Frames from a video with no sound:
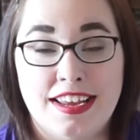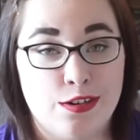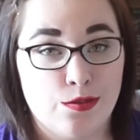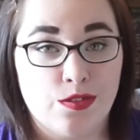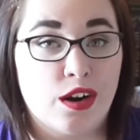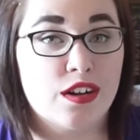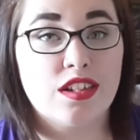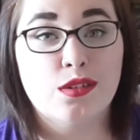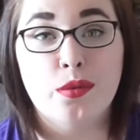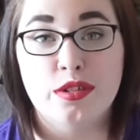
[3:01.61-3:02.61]
it
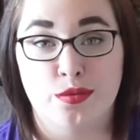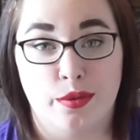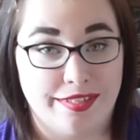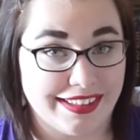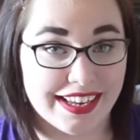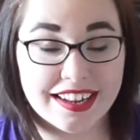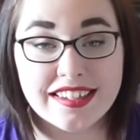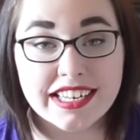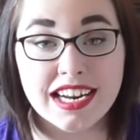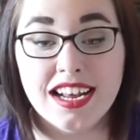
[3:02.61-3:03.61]
first was
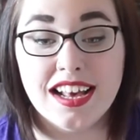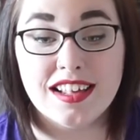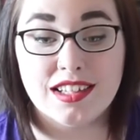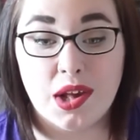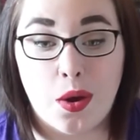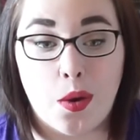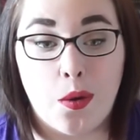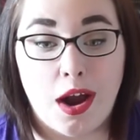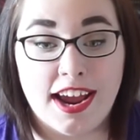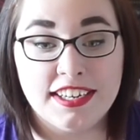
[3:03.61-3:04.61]
released so
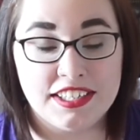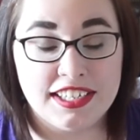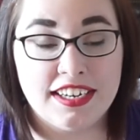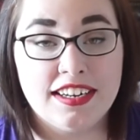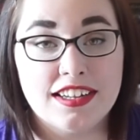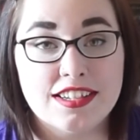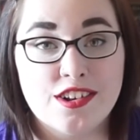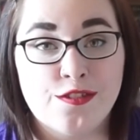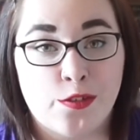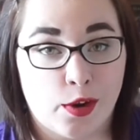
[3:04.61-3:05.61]
I need
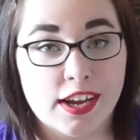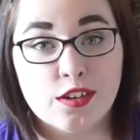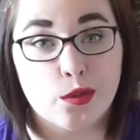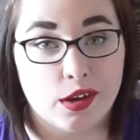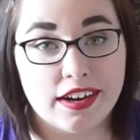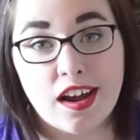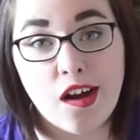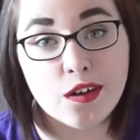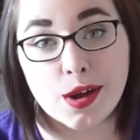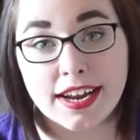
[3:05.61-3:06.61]
to freaking read it
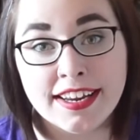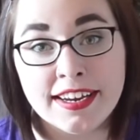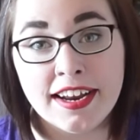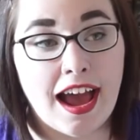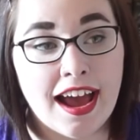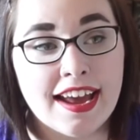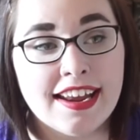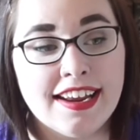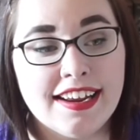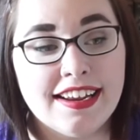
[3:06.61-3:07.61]
already.
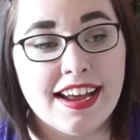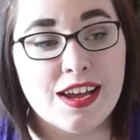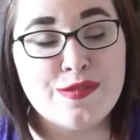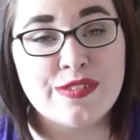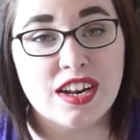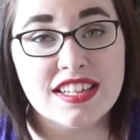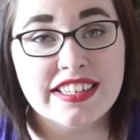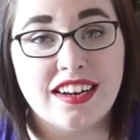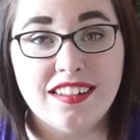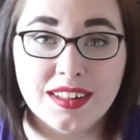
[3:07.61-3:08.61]
I am
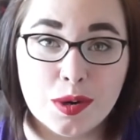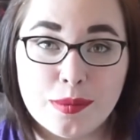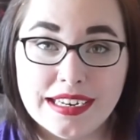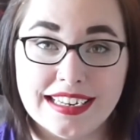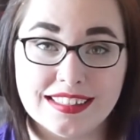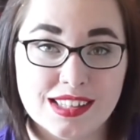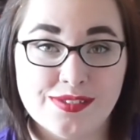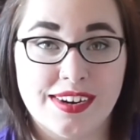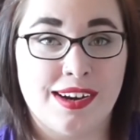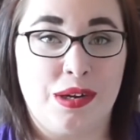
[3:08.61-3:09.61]
just a little bit
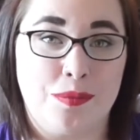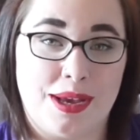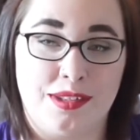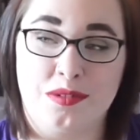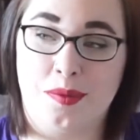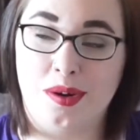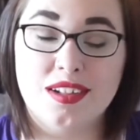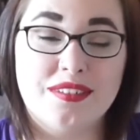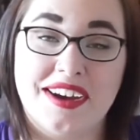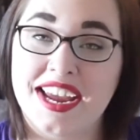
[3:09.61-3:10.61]
intimidated by this
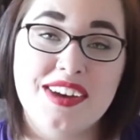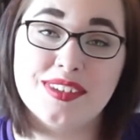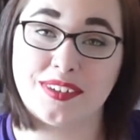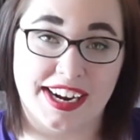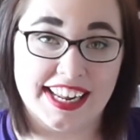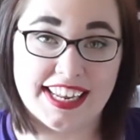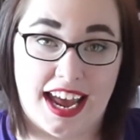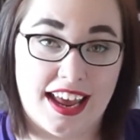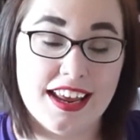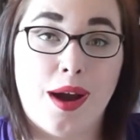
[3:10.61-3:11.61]
book so I haven't read it
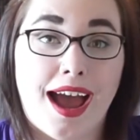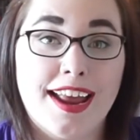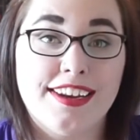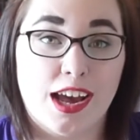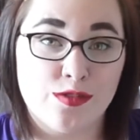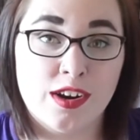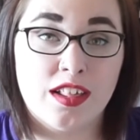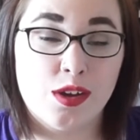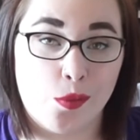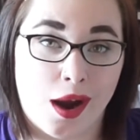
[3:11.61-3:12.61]
yet but I
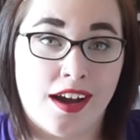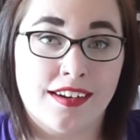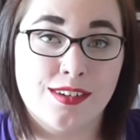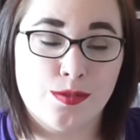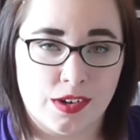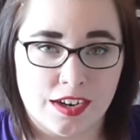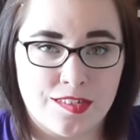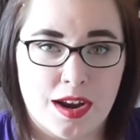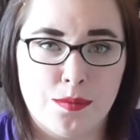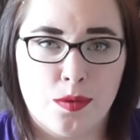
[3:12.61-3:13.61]
definitely want to
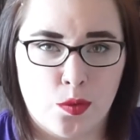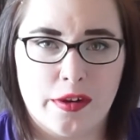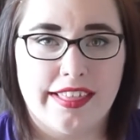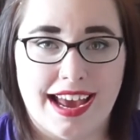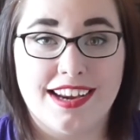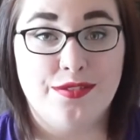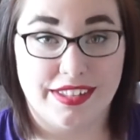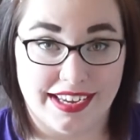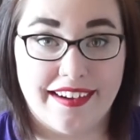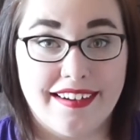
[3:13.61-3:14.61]
finish it before the end of
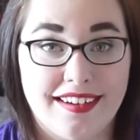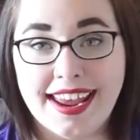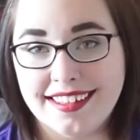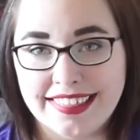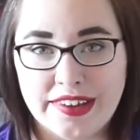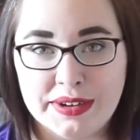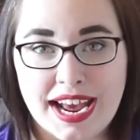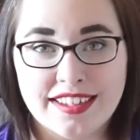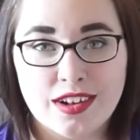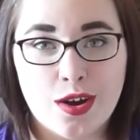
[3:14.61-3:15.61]
the year. And there you
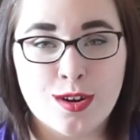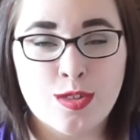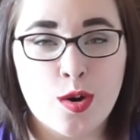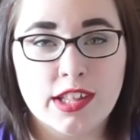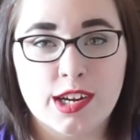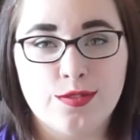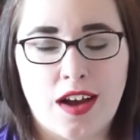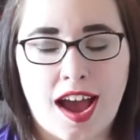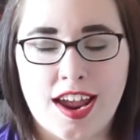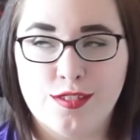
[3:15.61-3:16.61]
guys go, those are
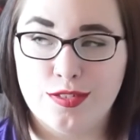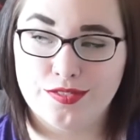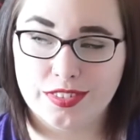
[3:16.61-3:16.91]
five